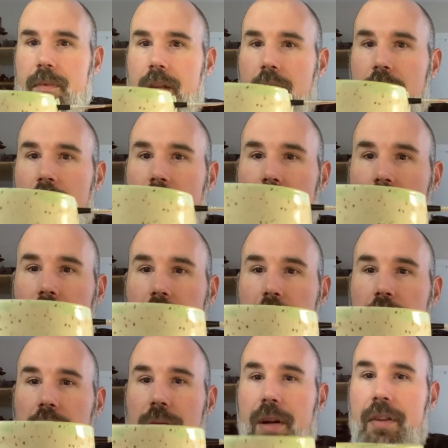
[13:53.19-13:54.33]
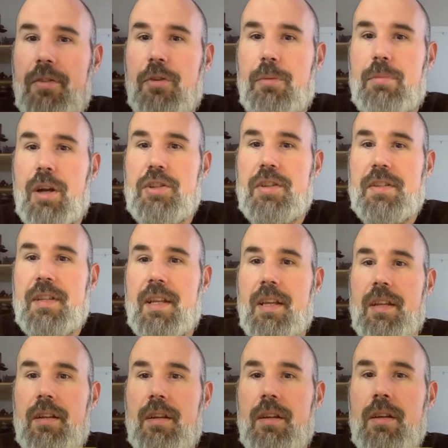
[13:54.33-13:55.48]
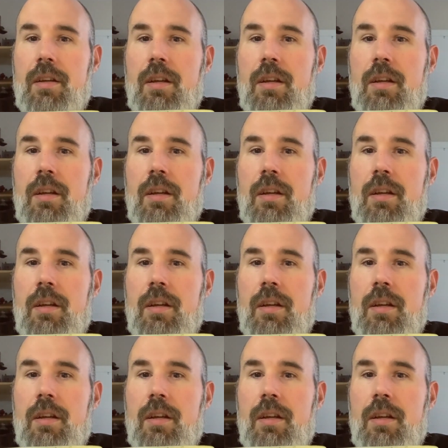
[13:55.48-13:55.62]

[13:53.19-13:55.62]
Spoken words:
that you can rest your brushes in,